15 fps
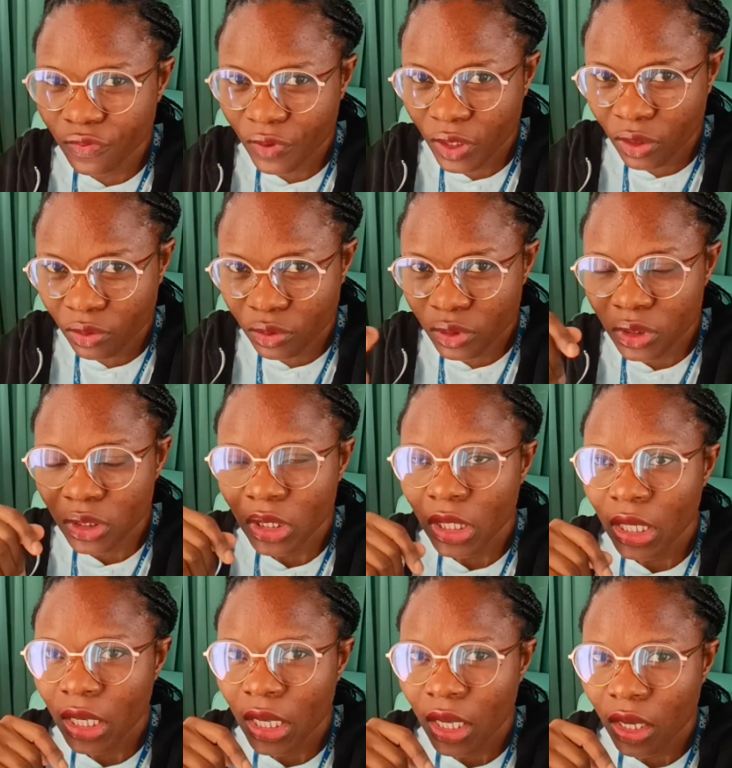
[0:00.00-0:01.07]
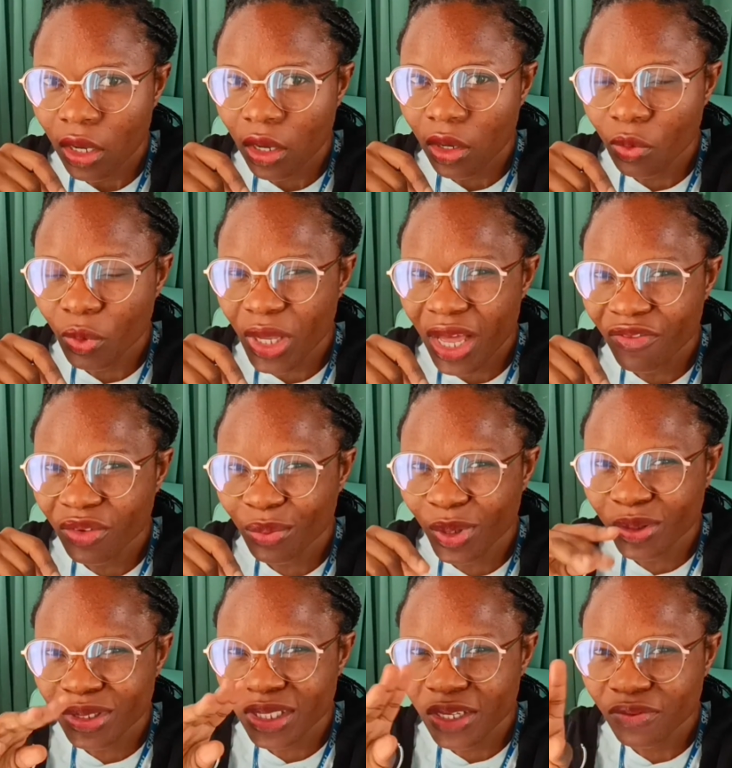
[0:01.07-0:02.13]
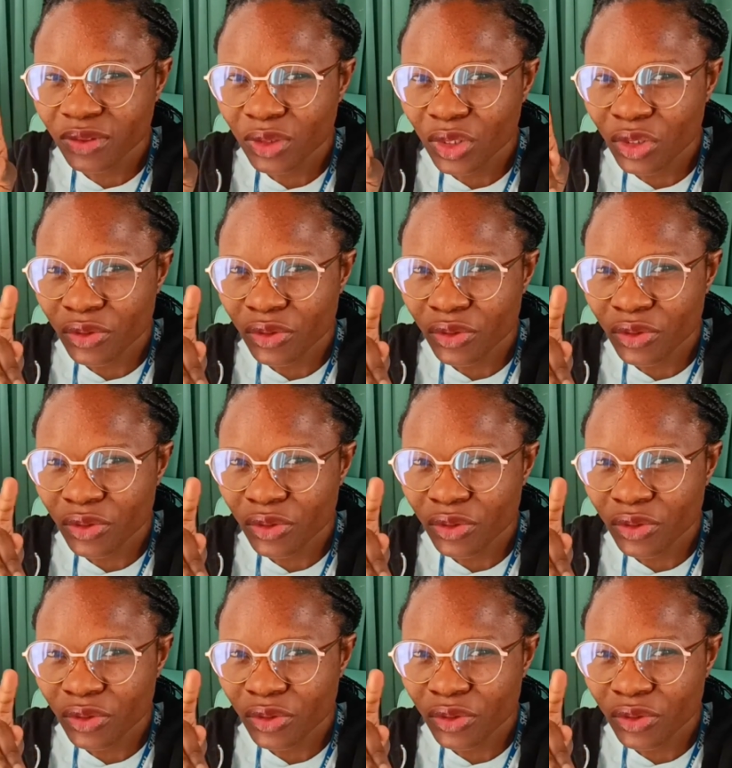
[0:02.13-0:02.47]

failed. We have about 7